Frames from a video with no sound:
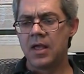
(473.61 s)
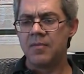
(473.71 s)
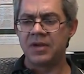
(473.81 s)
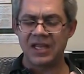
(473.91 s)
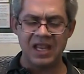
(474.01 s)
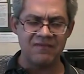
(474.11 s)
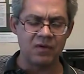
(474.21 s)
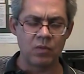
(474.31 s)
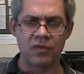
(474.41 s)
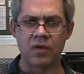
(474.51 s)
But
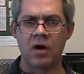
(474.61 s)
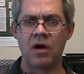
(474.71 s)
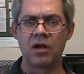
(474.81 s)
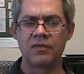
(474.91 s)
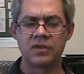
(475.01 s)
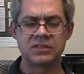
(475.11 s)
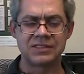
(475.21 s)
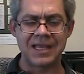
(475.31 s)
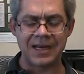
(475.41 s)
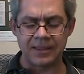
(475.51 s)
even with all of those
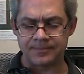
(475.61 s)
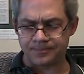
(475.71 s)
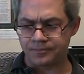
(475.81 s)
data